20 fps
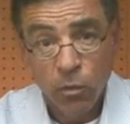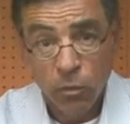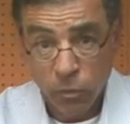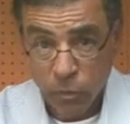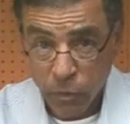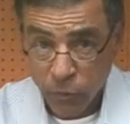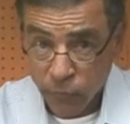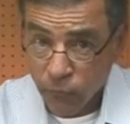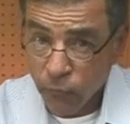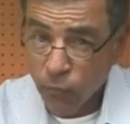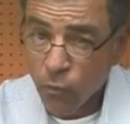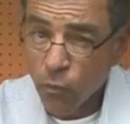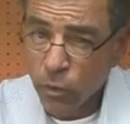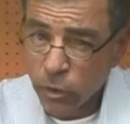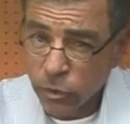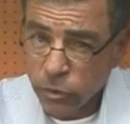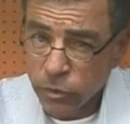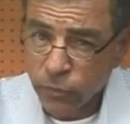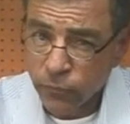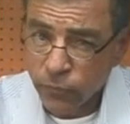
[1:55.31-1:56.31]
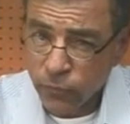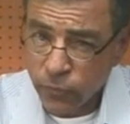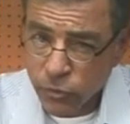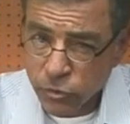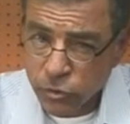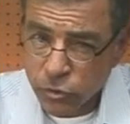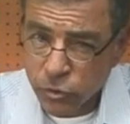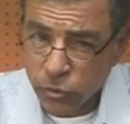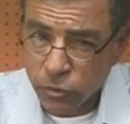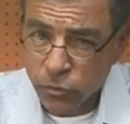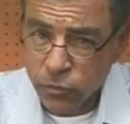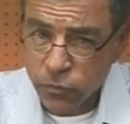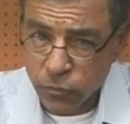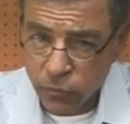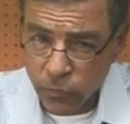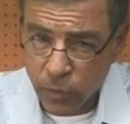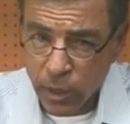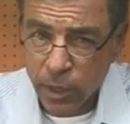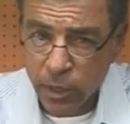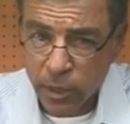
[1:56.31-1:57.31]
Look forward to future
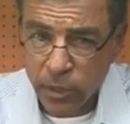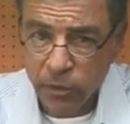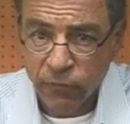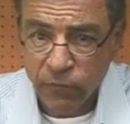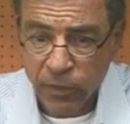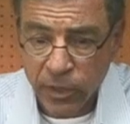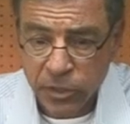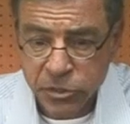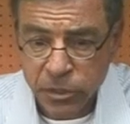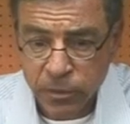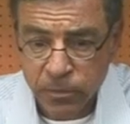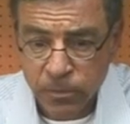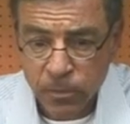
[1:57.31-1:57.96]
Strike innovation.